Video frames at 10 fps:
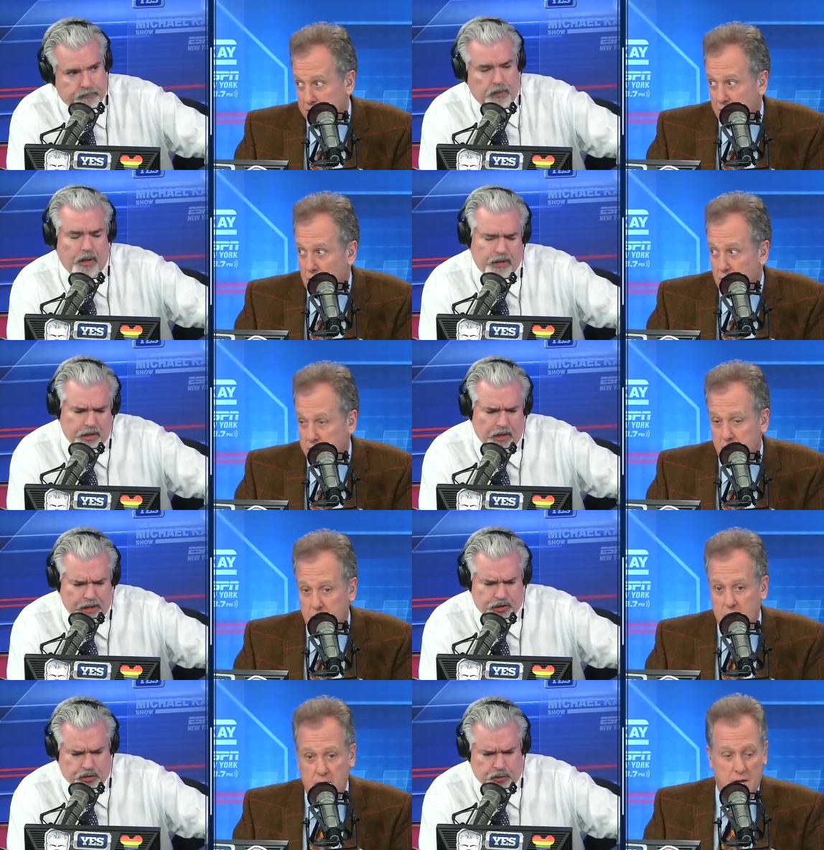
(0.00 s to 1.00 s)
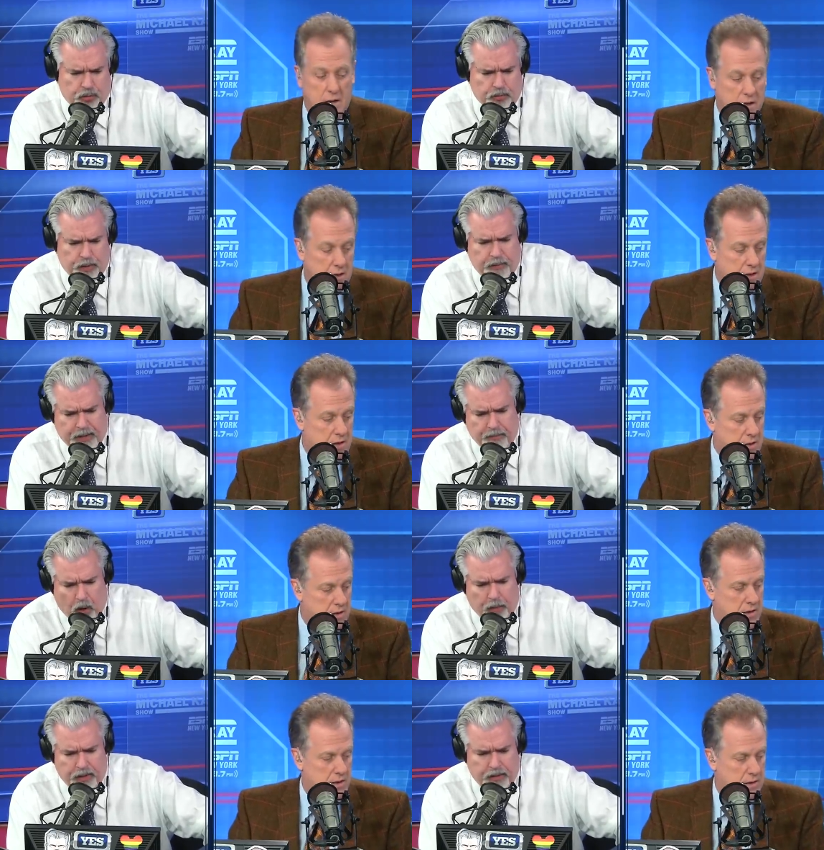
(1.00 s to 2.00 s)
Speaker 1: no, that, no, that's true. But a big
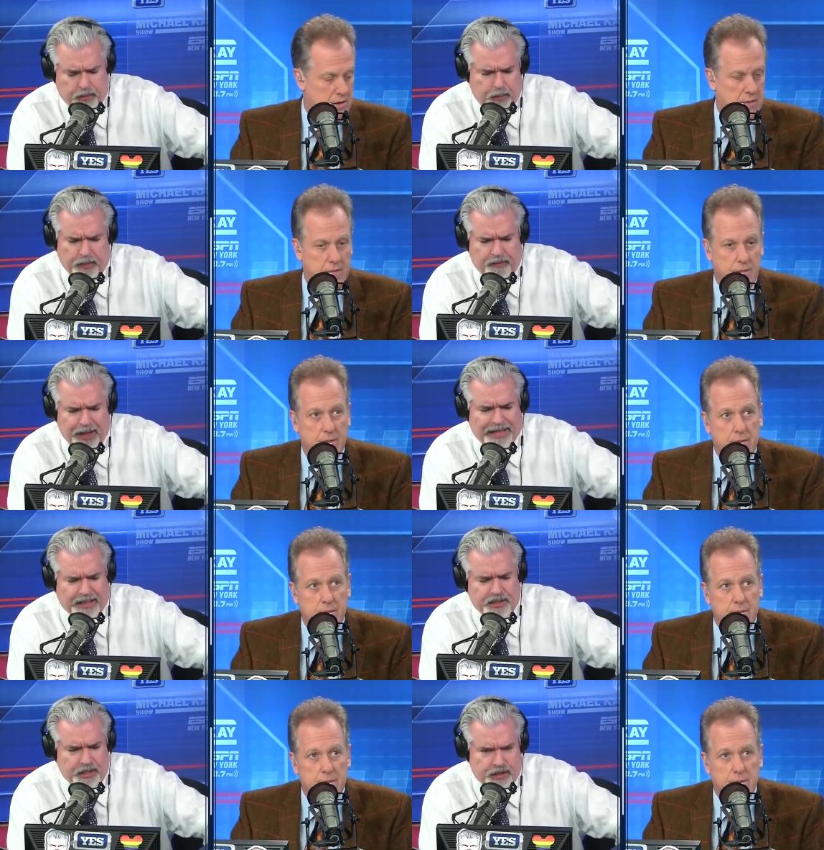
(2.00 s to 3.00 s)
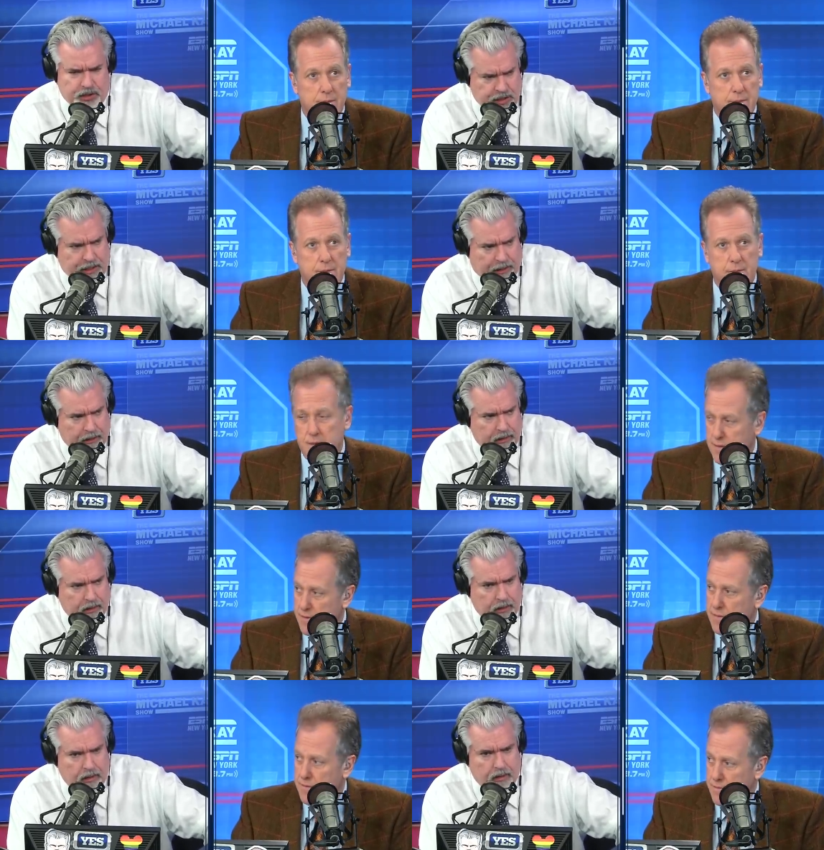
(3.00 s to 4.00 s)
moment. But the fact is, it's cheating.
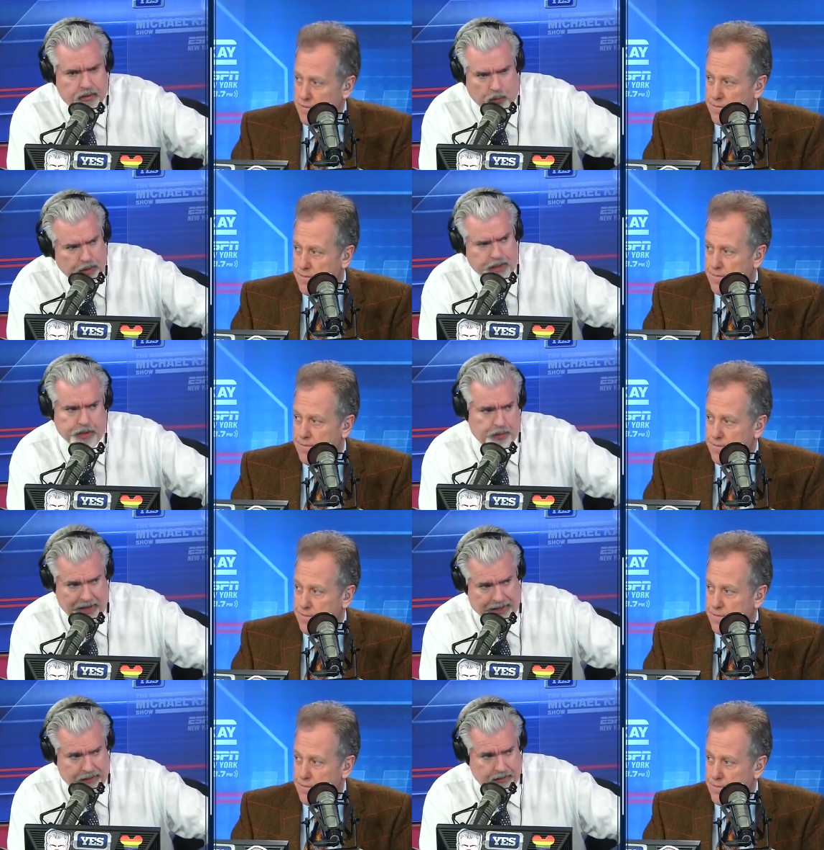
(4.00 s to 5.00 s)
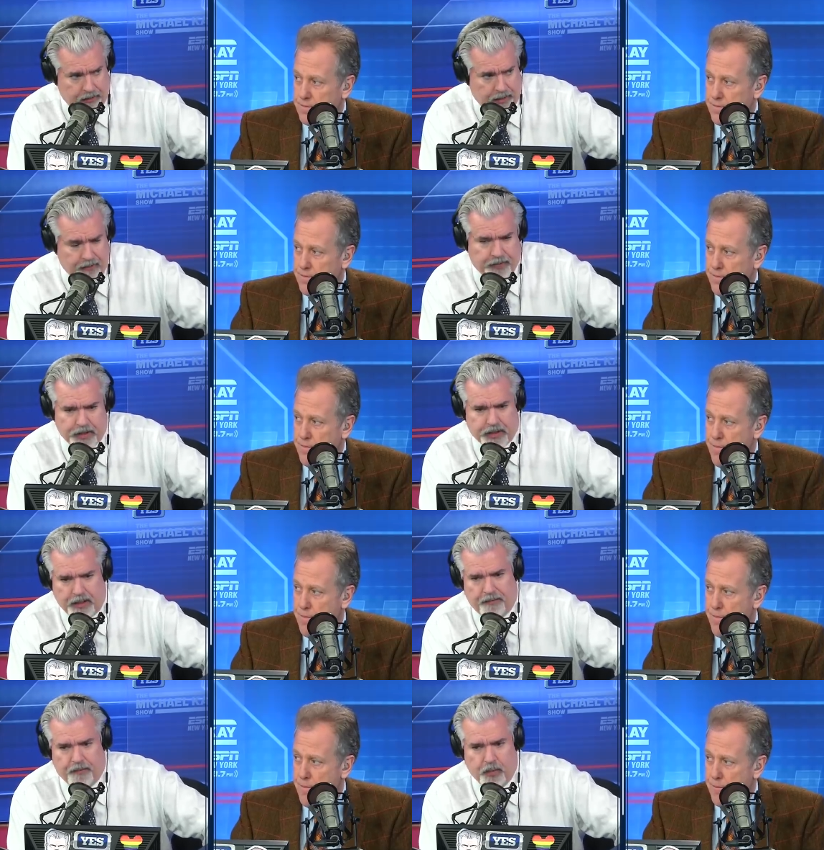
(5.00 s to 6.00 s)
So what do you do about it? If this,
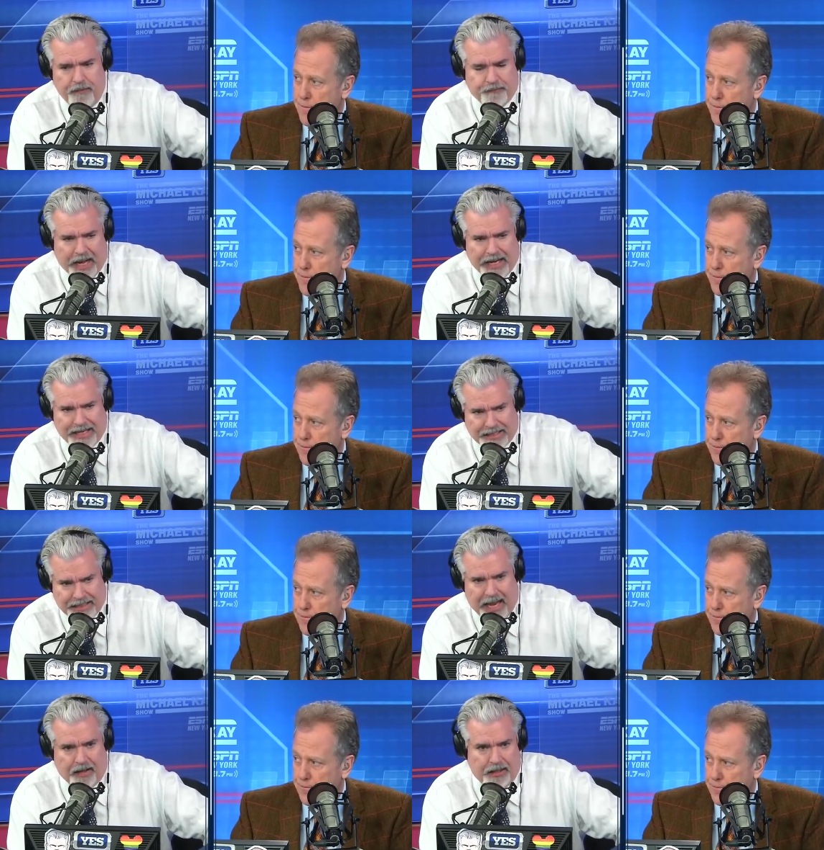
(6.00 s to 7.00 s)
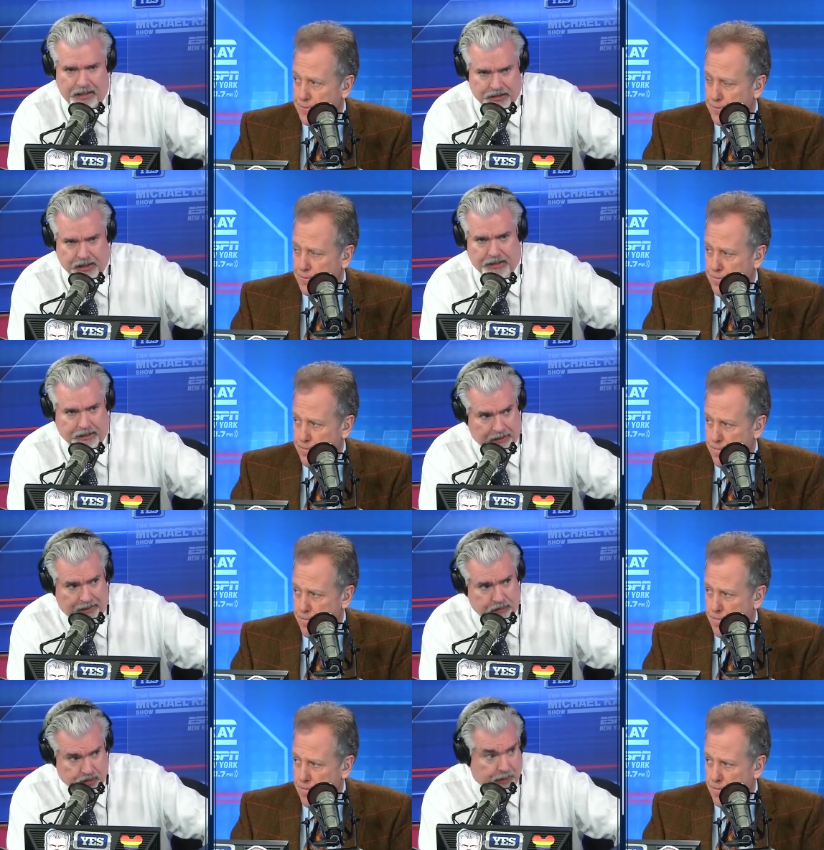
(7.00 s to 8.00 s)
if we find this out and it's like to the
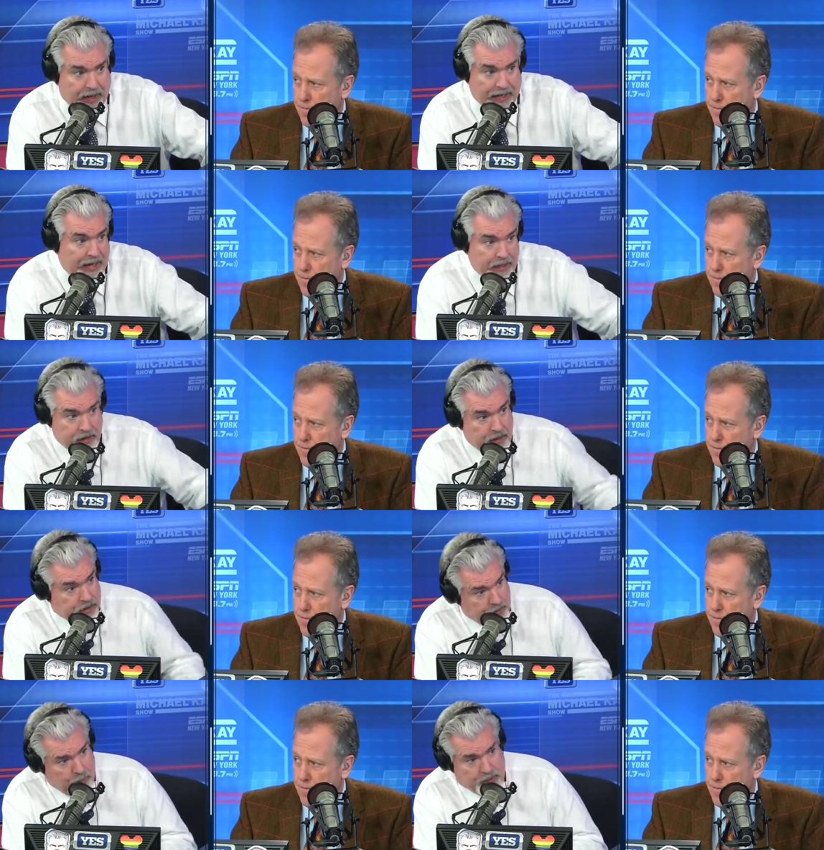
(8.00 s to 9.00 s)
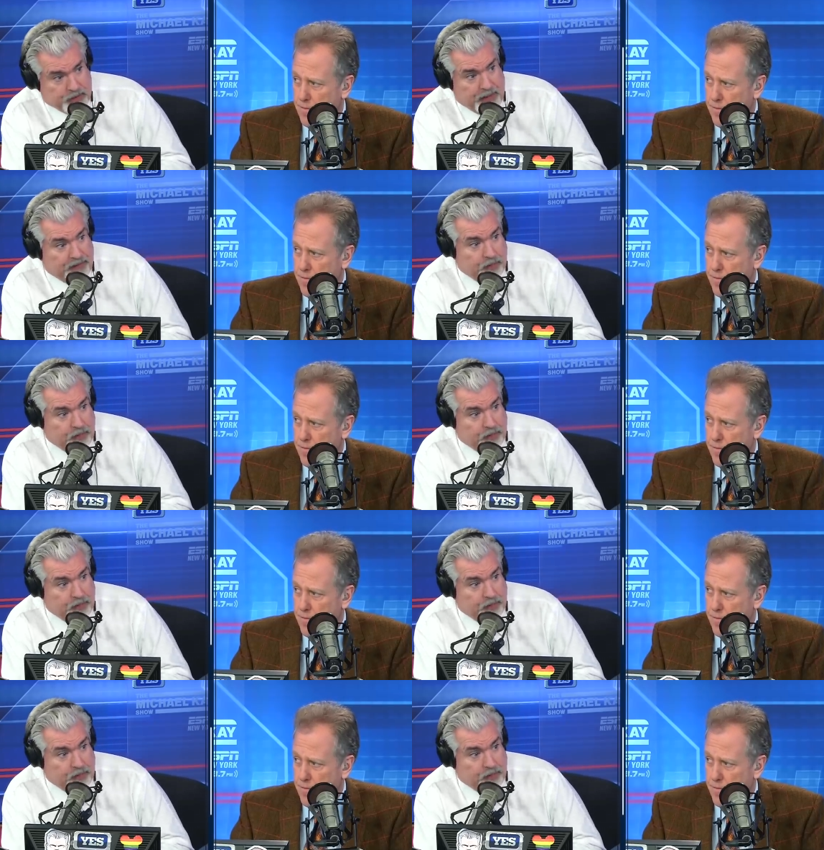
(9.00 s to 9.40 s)
level of Spygate, and in, in some ways it might even